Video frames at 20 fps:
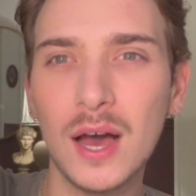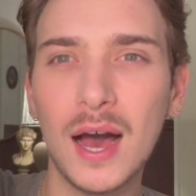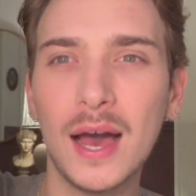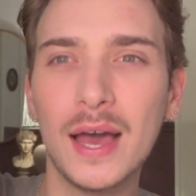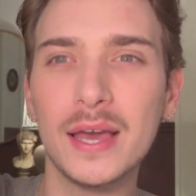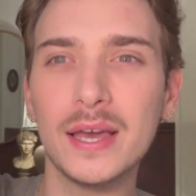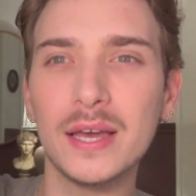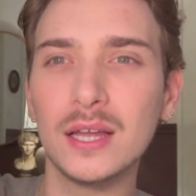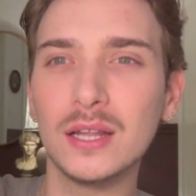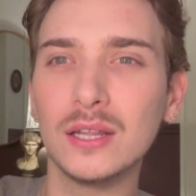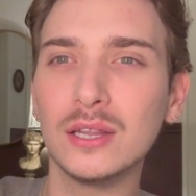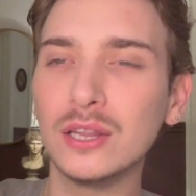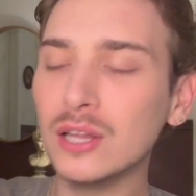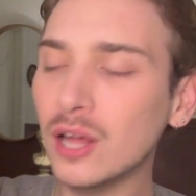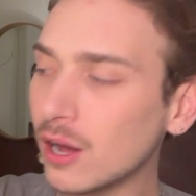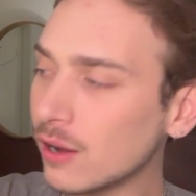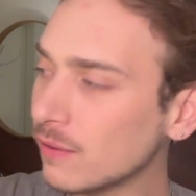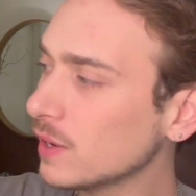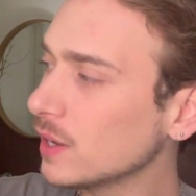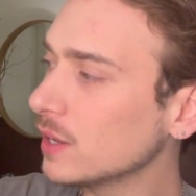I
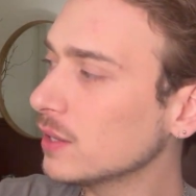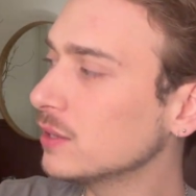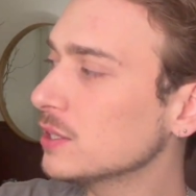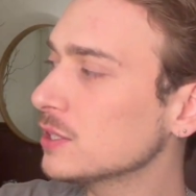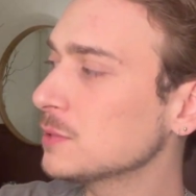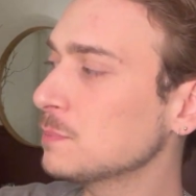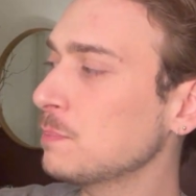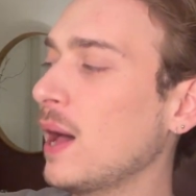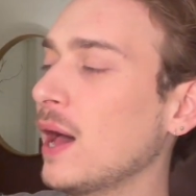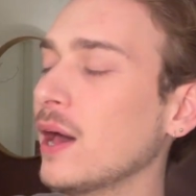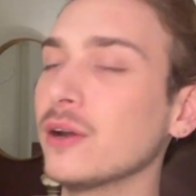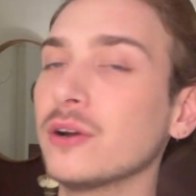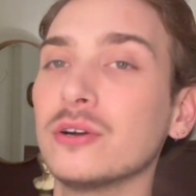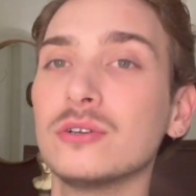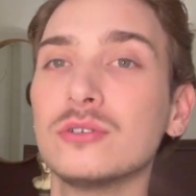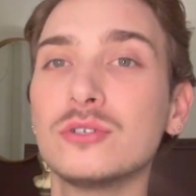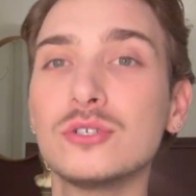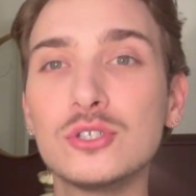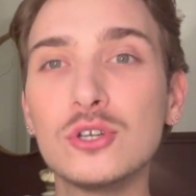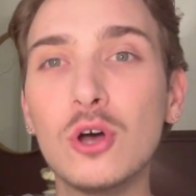love this
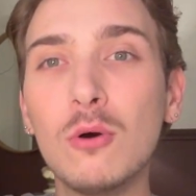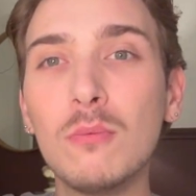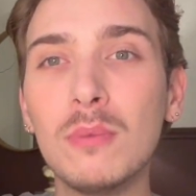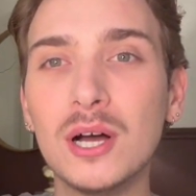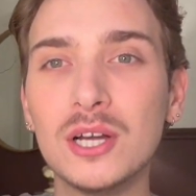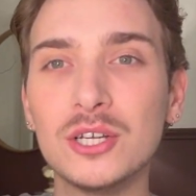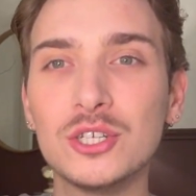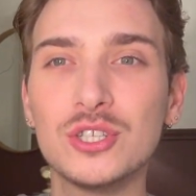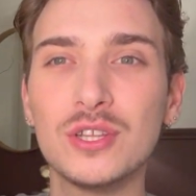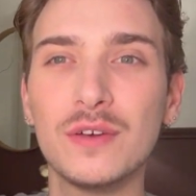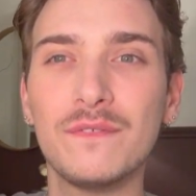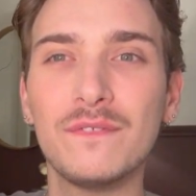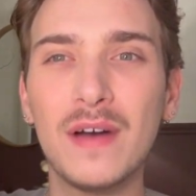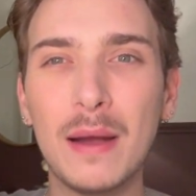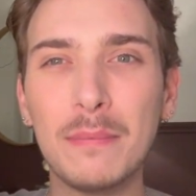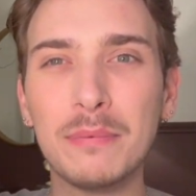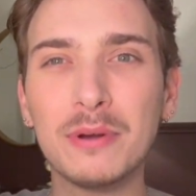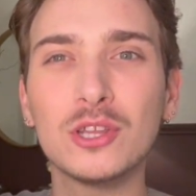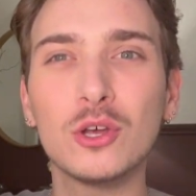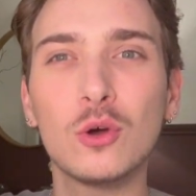pattern so much. The
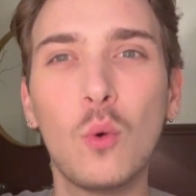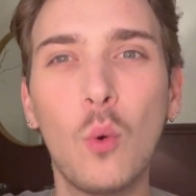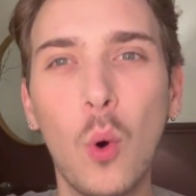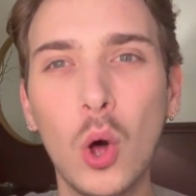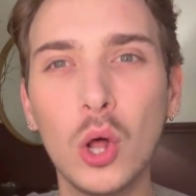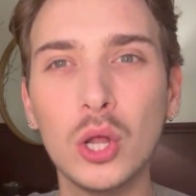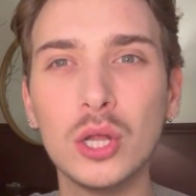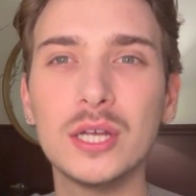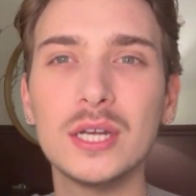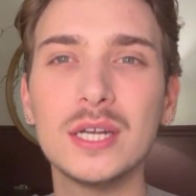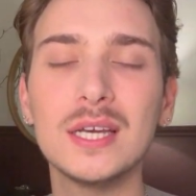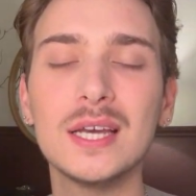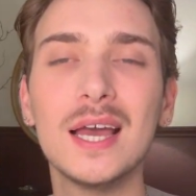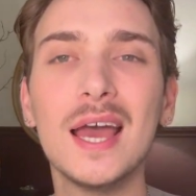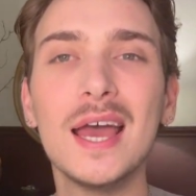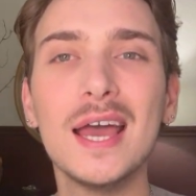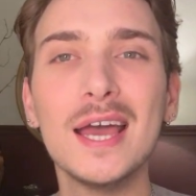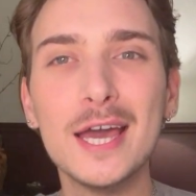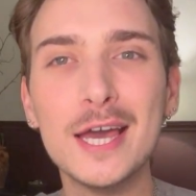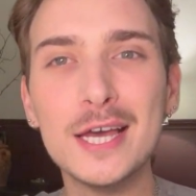fabric, the quality,
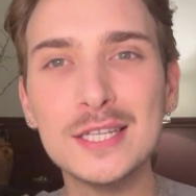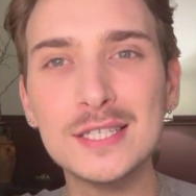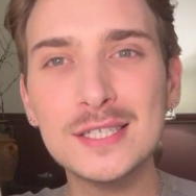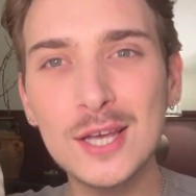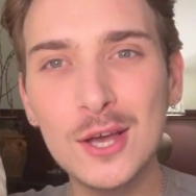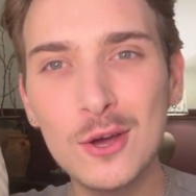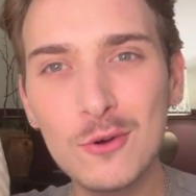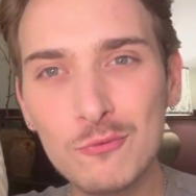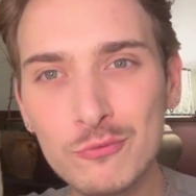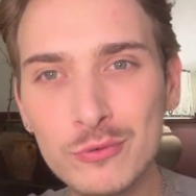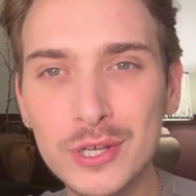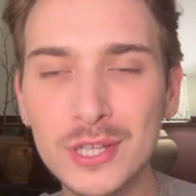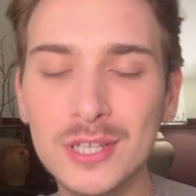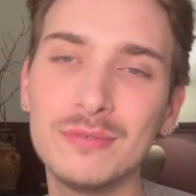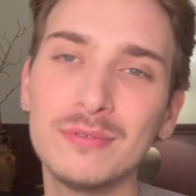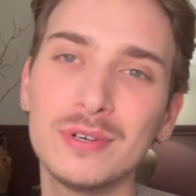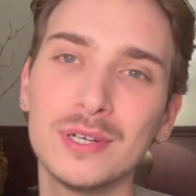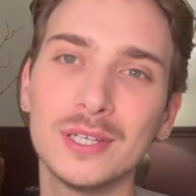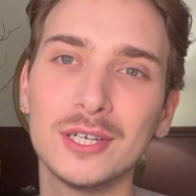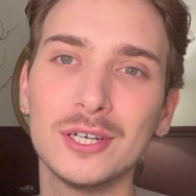it's really,
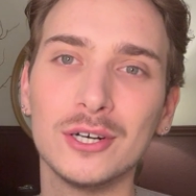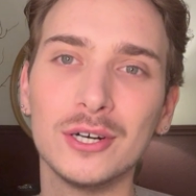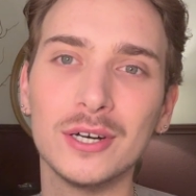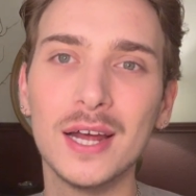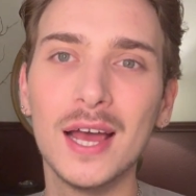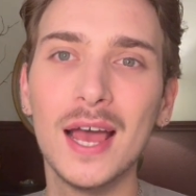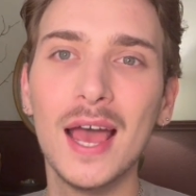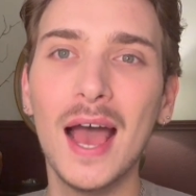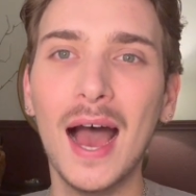really good.